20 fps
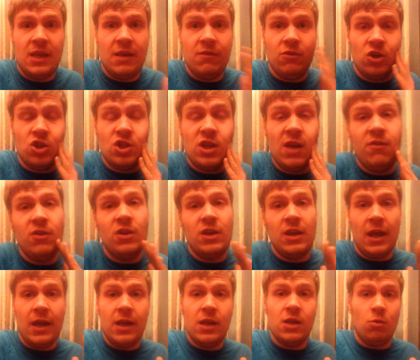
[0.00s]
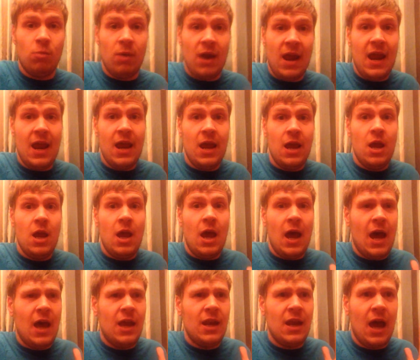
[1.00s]
Then you've got Sheffield United away,
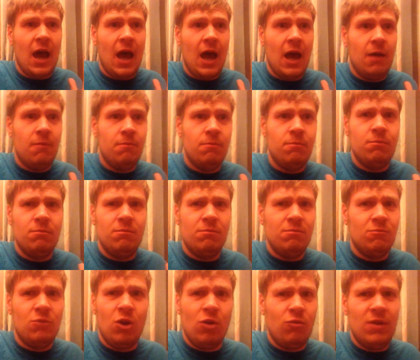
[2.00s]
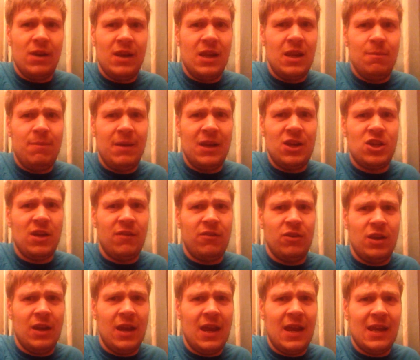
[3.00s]
and I'm not really in the big
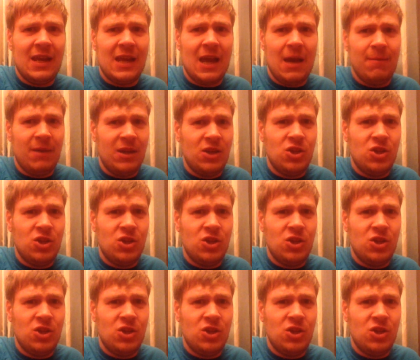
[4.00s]
Sheffield United camp.